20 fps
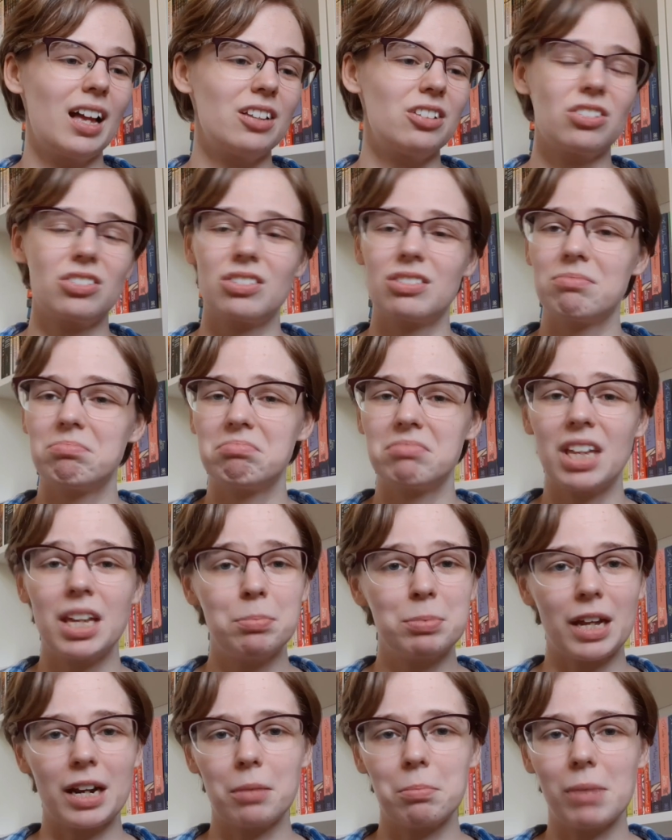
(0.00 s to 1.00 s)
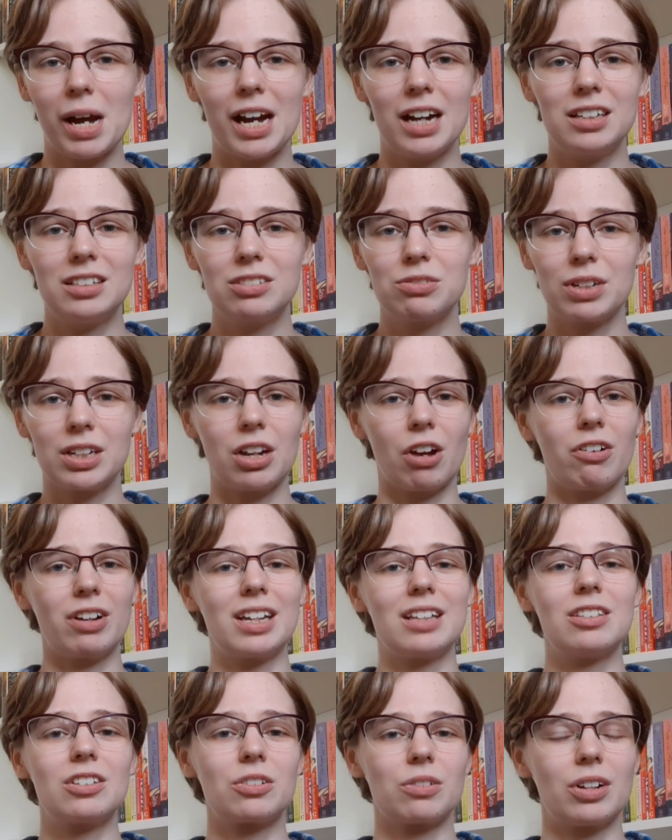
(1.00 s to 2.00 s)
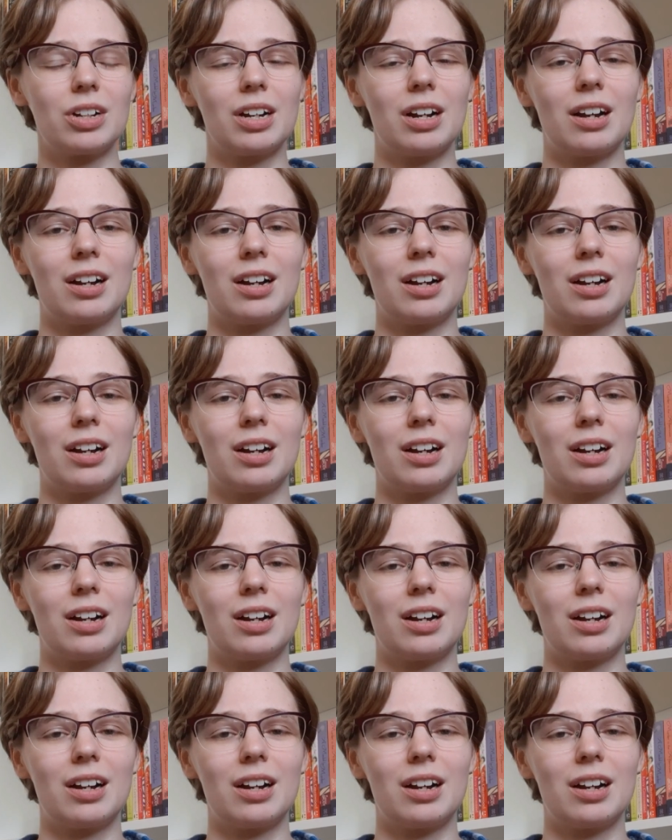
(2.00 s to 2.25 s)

Just keep that in mind when going into it.